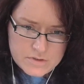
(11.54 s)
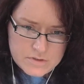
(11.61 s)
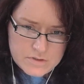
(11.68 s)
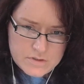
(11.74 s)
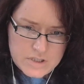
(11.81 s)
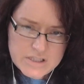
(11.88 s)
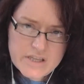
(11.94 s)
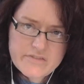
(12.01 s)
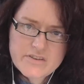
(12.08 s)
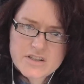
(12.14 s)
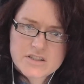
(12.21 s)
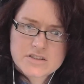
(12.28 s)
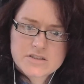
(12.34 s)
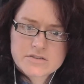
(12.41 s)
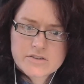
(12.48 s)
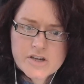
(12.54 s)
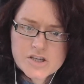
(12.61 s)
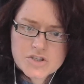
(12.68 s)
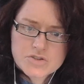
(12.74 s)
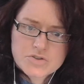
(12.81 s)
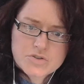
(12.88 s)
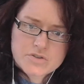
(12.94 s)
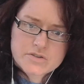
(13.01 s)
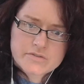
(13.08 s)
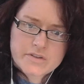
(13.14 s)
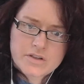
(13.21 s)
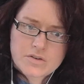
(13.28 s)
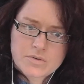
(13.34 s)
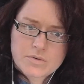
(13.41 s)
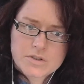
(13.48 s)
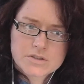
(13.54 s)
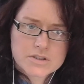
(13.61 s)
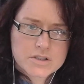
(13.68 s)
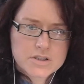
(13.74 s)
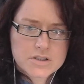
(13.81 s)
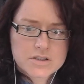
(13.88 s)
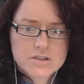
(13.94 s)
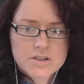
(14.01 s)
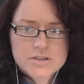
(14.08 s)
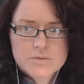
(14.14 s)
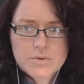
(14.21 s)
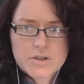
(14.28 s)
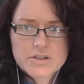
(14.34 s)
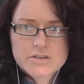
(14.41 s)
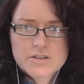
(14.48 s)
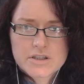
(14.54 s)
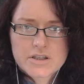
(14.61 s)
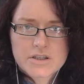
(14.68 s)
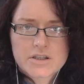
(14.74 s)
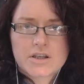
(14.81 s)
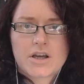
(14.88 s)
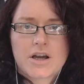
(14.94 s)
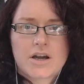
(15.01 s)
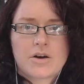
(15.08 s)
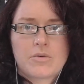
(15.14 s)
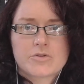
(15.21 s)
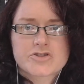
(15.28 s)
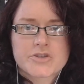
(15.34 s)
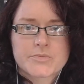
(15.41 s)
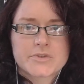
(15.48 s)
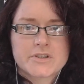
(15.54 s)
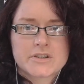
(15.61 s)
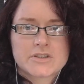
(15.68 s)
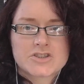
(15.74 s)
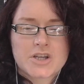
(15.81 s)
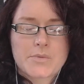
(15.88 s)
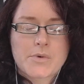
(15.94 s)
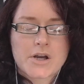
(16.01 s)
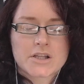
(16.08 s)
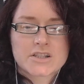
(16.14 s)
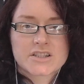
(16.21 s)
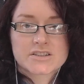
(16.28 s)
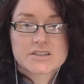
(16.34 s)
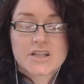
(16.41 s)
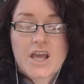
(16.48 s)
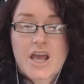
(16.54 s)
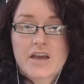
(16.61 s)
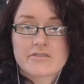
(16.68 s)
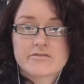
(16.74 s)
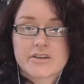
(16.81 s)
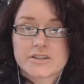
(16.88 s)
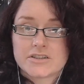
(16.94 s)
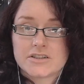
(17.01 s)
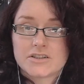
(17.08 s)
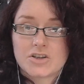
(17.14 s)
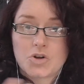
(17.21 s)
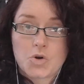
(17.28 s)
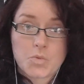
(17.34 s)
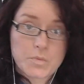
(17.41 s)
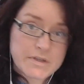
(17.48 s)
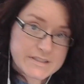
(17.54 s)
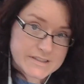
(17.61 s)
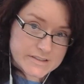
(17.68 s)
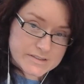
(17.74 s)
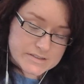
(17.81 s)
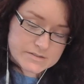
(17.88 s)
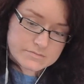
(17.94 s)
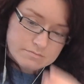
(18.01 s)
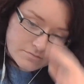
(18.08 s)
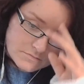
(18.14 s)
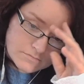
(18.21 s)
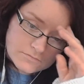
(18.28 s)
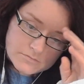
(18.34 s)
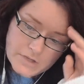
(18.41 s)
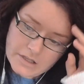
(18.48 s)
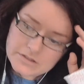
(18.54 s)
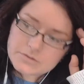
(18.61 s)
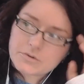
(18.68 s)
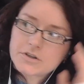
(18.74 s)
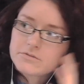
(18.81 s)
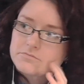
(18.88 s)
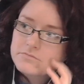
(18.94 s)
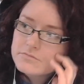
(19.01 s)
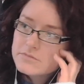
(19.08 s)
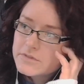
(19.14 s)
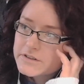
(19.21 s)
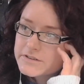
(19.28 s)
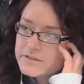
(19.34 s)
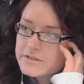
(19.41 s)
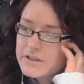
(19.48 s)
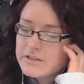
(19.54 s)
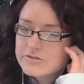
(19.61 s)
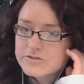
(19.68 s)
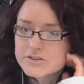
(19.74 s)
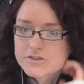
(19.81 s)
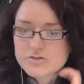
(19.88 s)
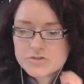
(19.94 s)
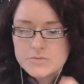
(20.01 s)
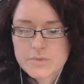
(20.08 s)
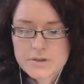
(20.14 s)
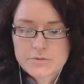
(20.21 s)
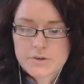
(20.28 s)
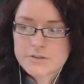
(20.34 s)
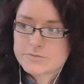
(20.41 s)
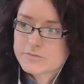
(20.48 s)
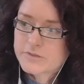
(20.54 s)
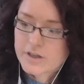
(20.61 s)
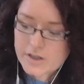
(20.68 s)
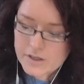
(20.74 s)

I definitely did a reaction to his video when he explains how Japan doesn't have any homelessness. And well, it's not really true, but well, okay.